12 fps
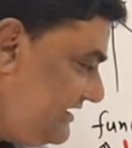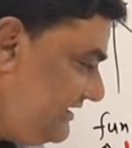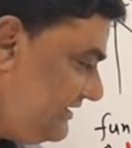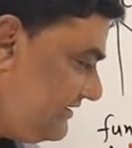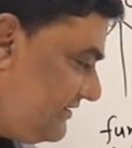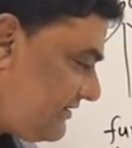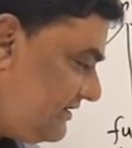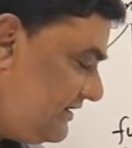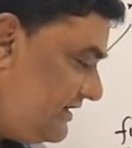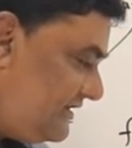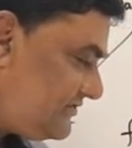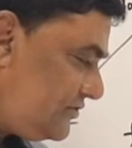here,
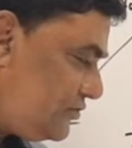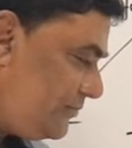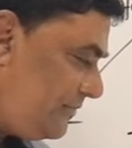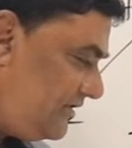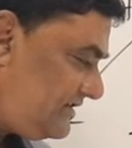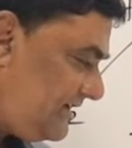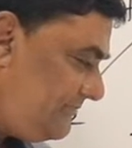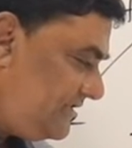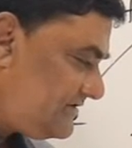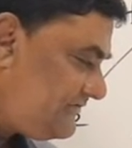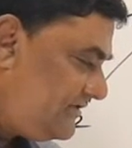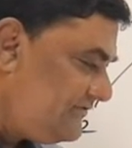so 2 power 3
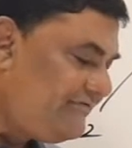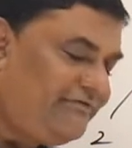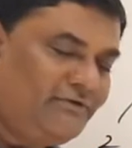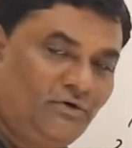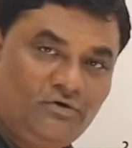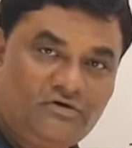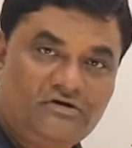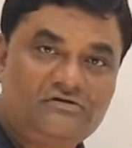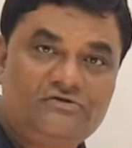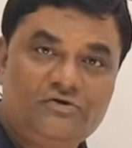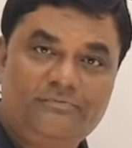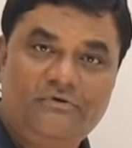plus 1, 4.
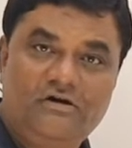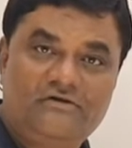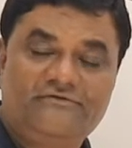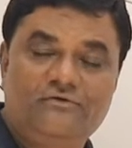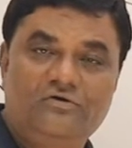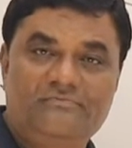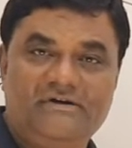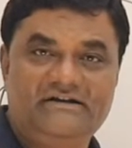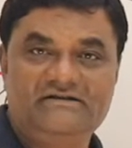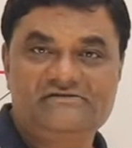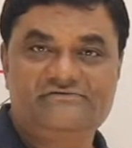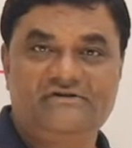2 power 4
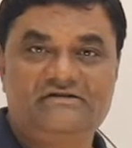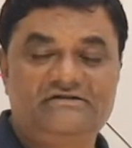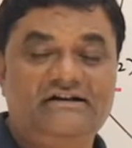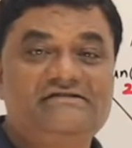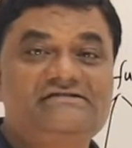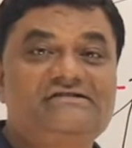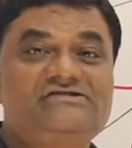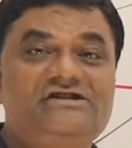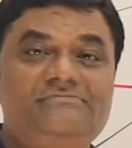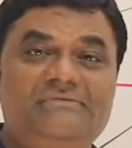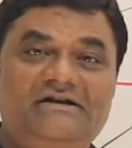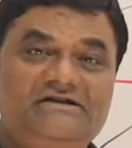minus 1, that is
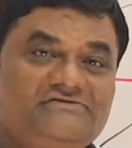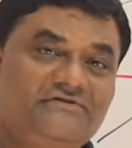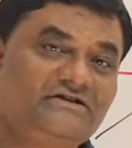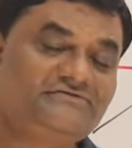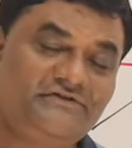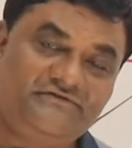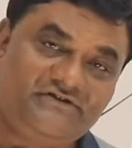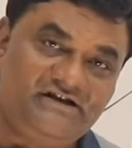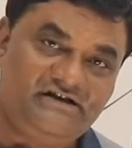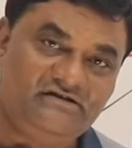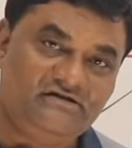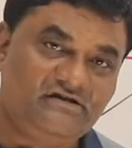16 minus 1 is
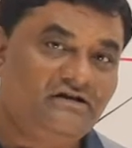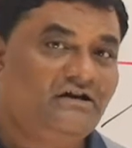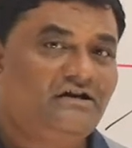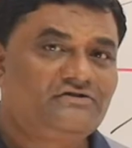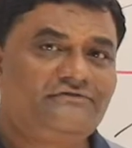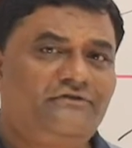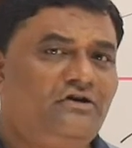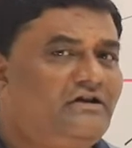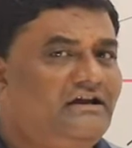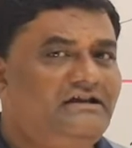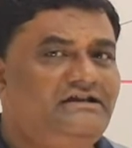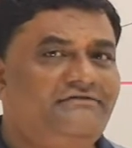15. So
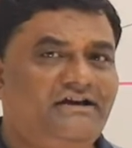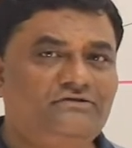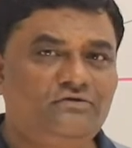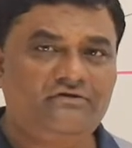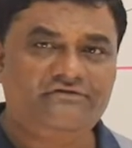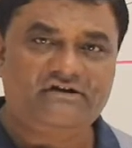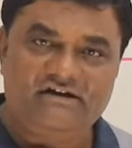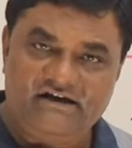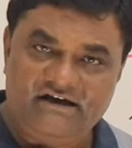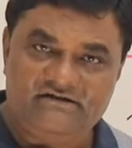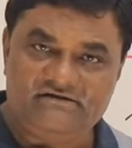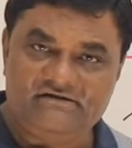for any value of
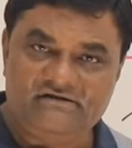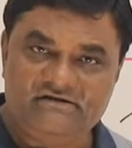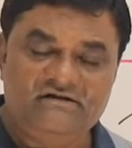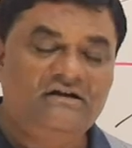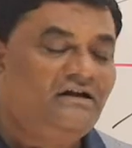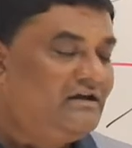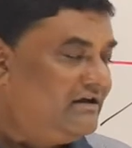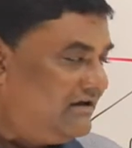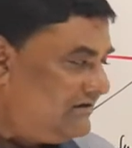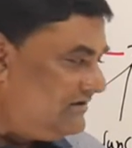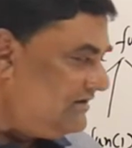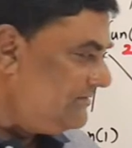n,
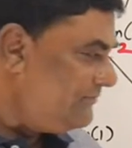the